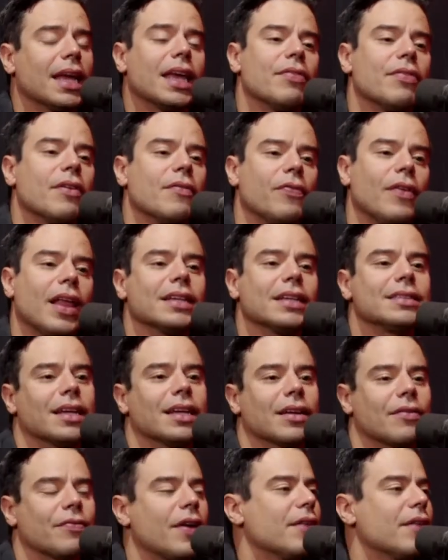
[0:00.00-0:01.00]
the flight's
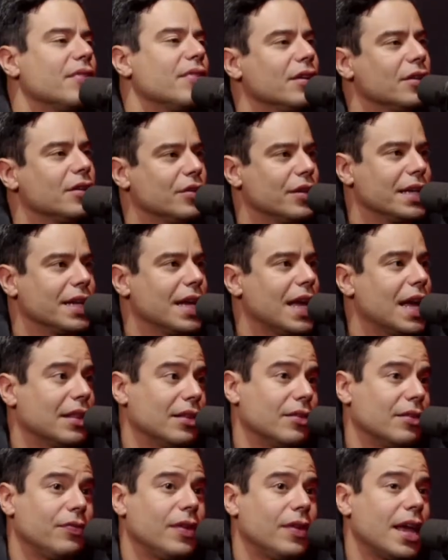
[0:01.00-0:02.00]
500
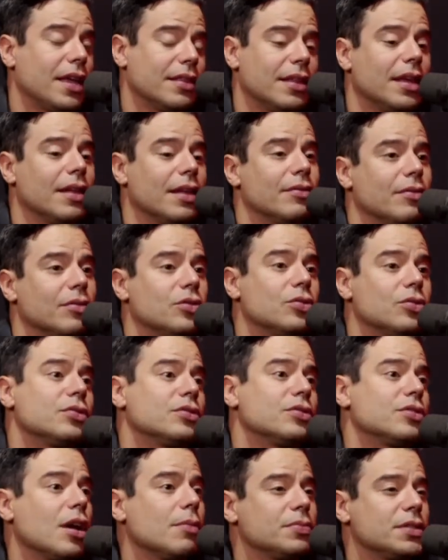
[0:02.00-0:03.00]
and then 2
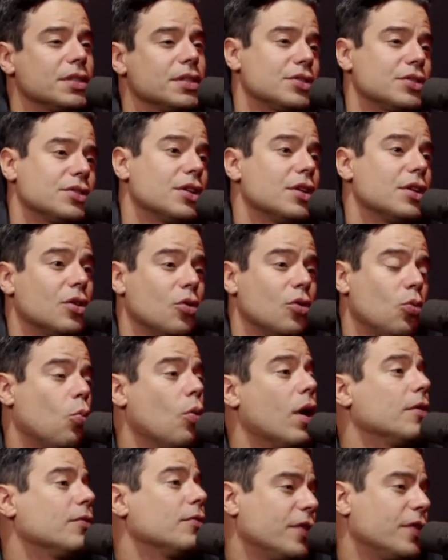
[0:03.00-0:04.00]
stops is
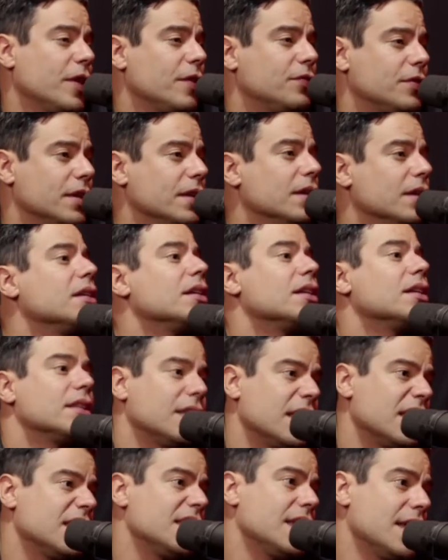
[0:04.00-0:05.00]
150.
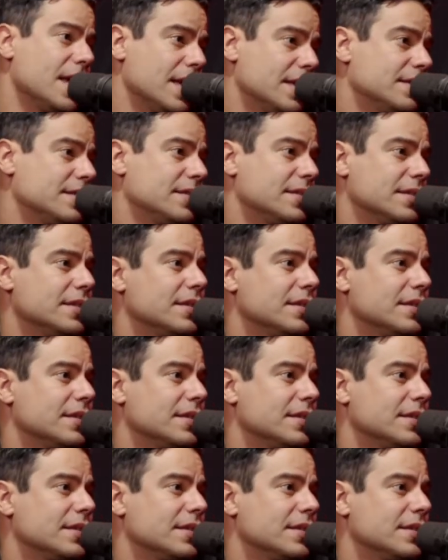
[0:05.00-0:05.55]
then yes.